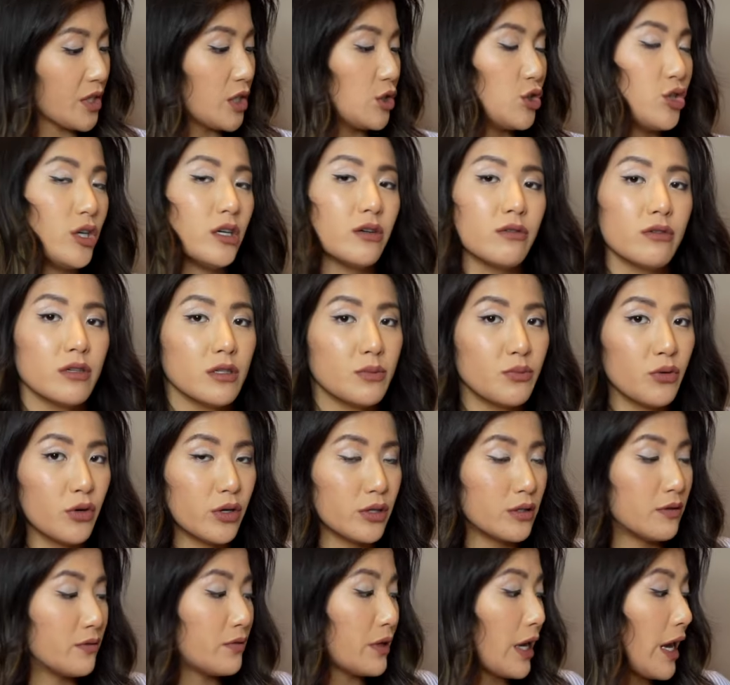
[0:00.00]
generous
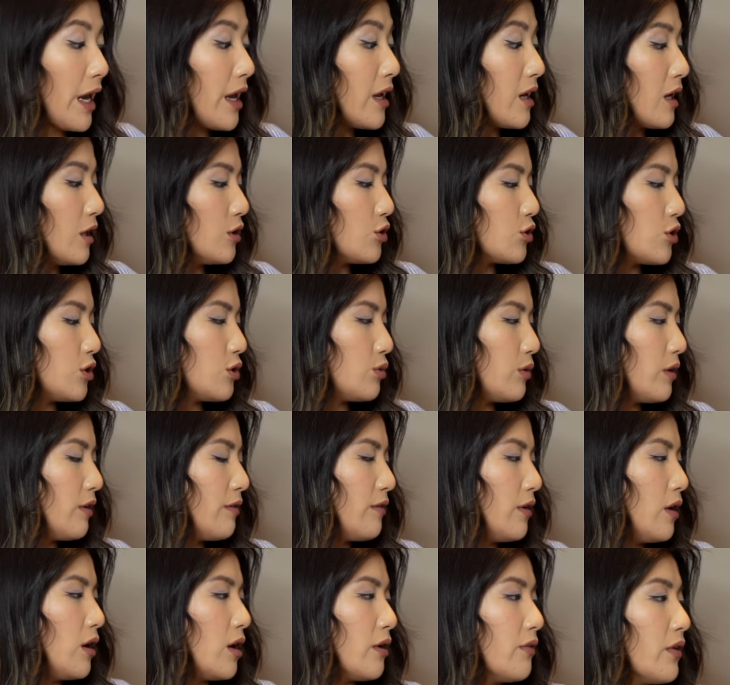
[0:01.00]
price of
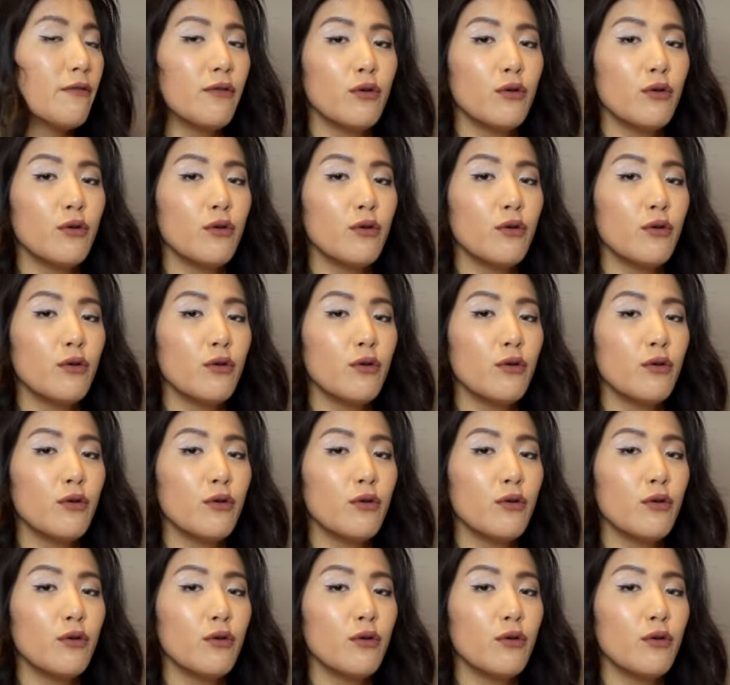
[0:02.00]
$825